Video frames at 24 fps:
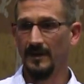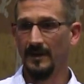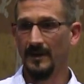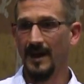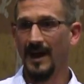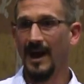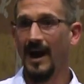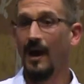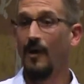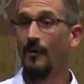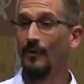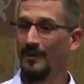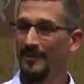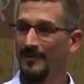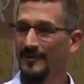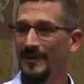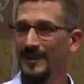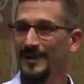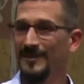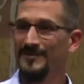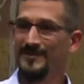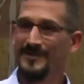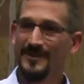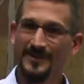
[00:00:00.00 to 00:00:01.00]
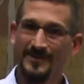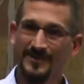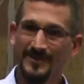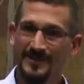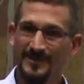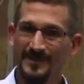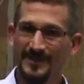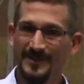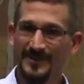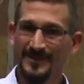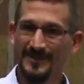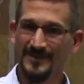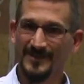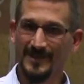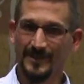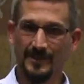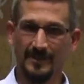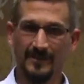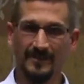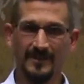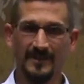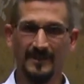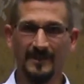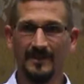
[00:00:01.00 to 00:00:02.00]
how invasive some
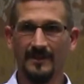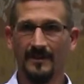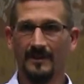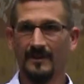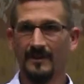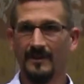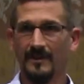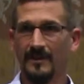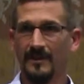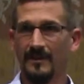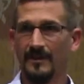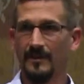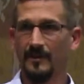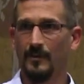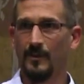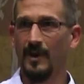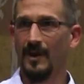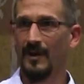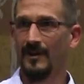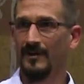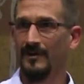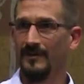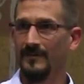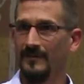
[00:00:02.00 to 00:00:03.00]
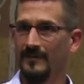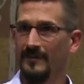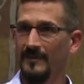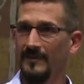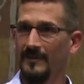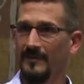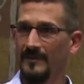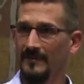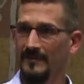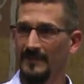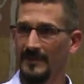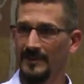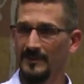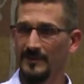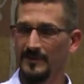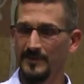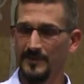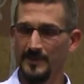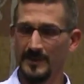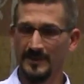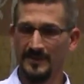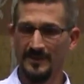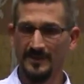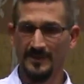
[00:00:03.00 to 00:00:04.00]
of the aquatic invasive
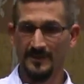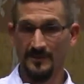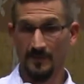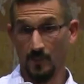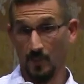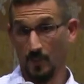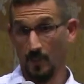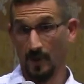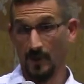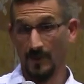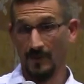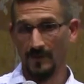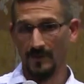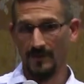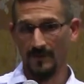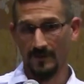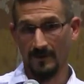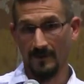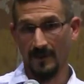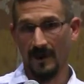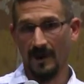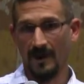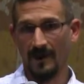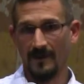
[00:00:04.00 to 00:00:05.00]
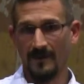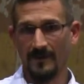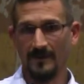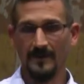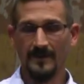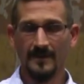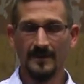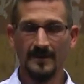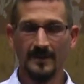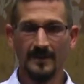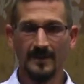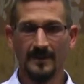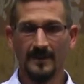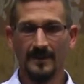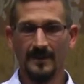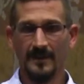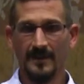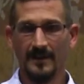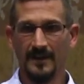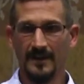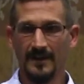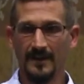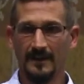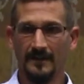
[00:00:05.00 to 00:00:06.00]
species were or are,
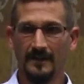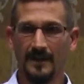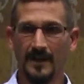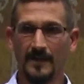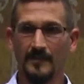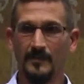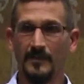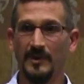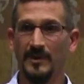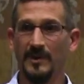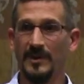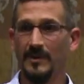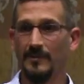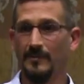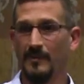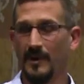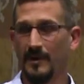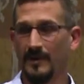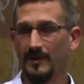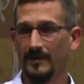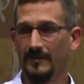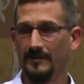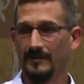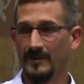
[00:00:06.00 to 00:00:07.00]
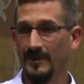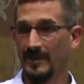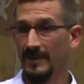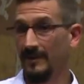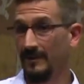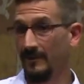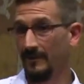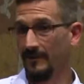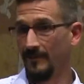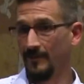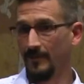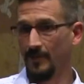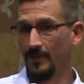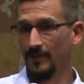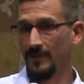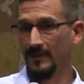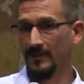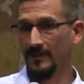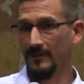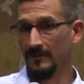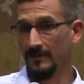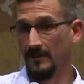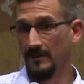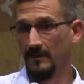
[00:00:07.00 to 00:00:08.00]
and that became part of the
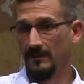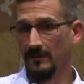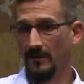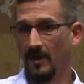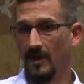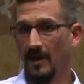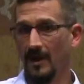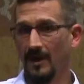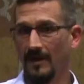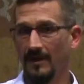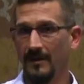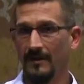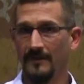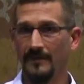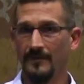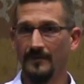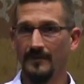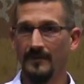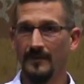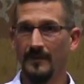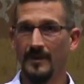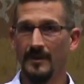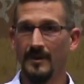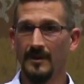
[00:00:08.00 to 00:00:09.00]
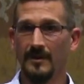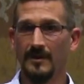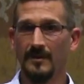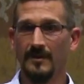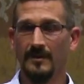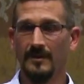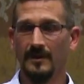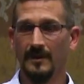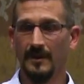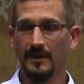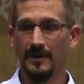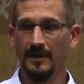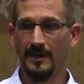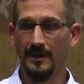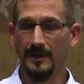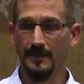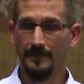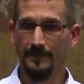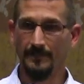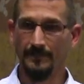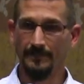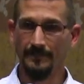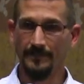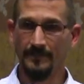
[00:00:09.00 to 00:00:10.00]
NR40, the law of
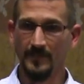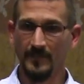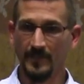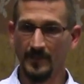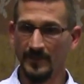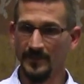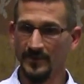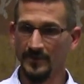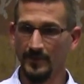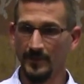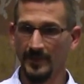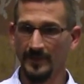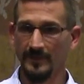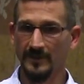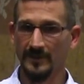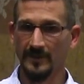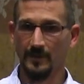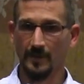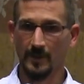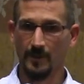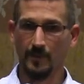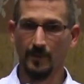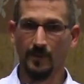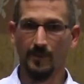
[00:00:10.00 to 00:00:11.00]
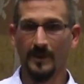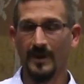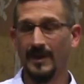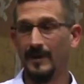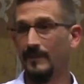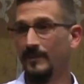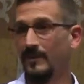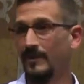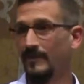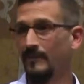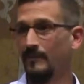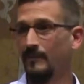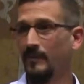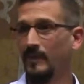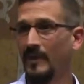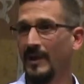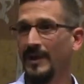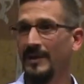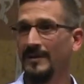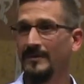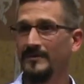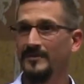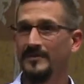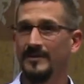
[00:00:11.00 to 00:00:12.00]
restricted or prohibited
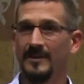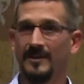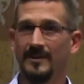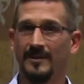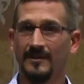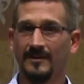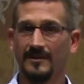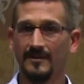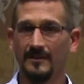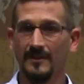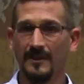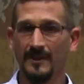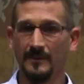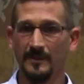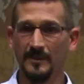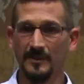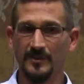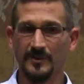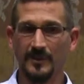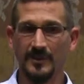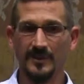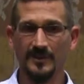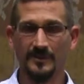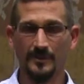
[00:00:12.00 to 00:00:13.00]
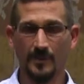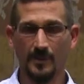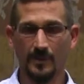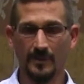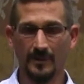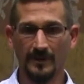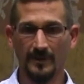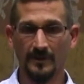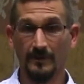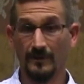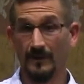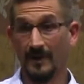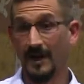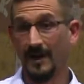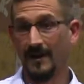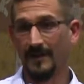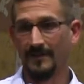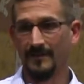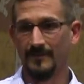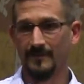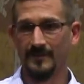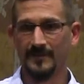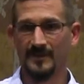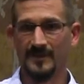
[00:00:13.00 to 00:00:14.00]
plants that can be transported or not
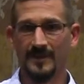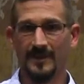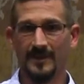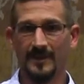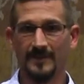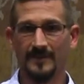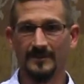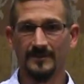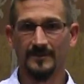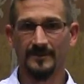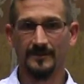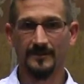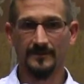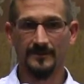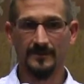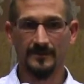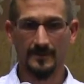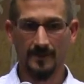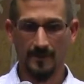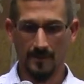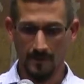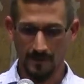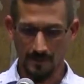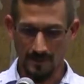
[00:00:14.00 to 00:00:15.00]
in Wisconsin. So